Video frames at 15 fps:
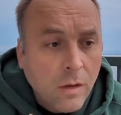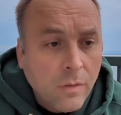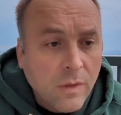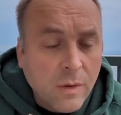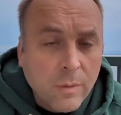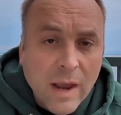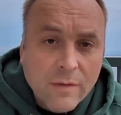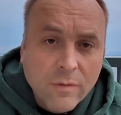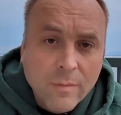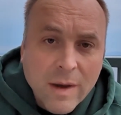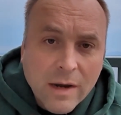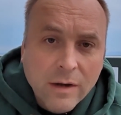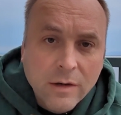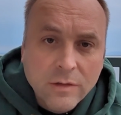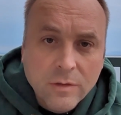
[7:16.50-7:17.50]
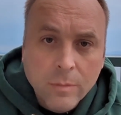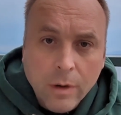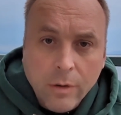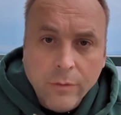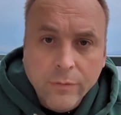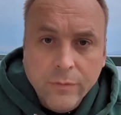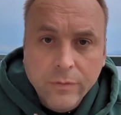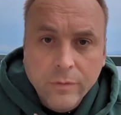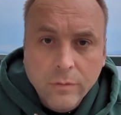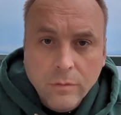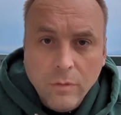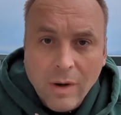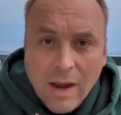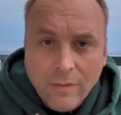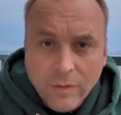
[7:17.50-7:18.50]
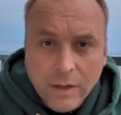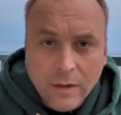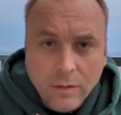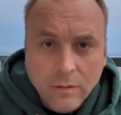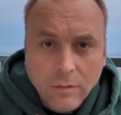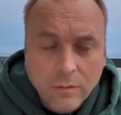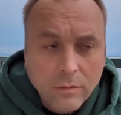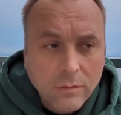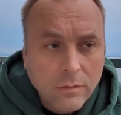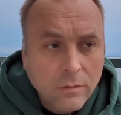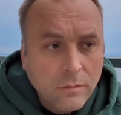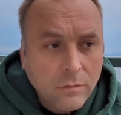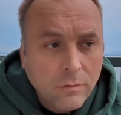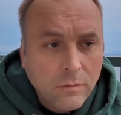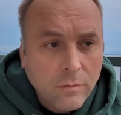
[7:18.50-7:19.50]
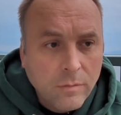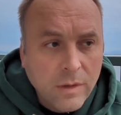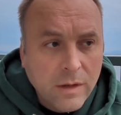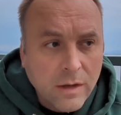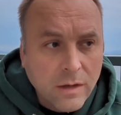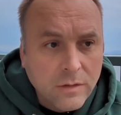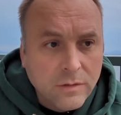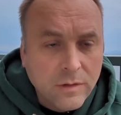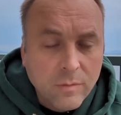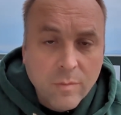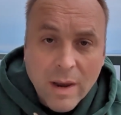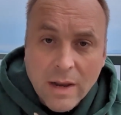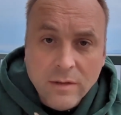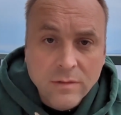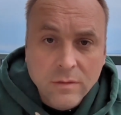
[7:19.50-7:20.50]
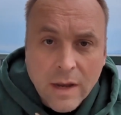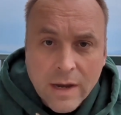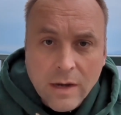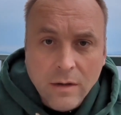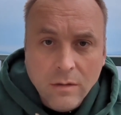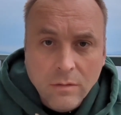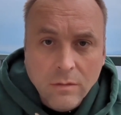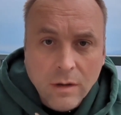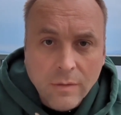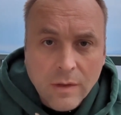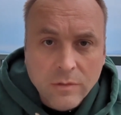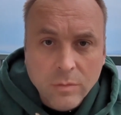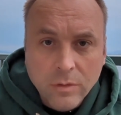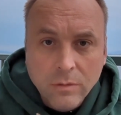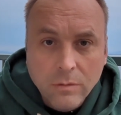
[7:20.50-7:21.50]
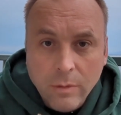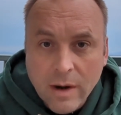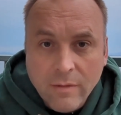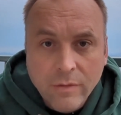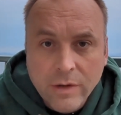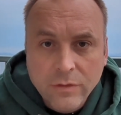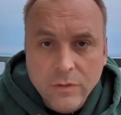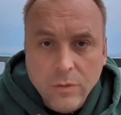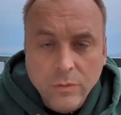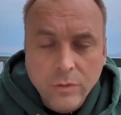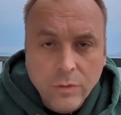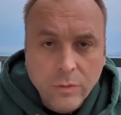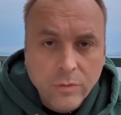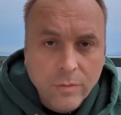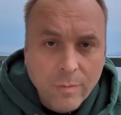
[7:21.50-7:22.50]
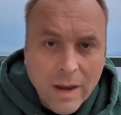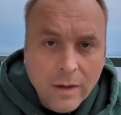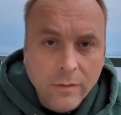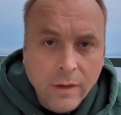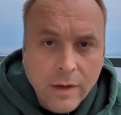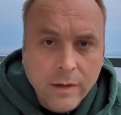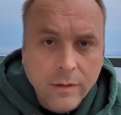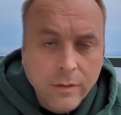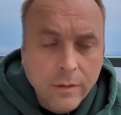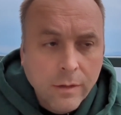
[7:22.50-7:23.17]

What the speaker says: then we have a mechanism of gravity, because it bends light, and that's what gravity is known to do, bend light.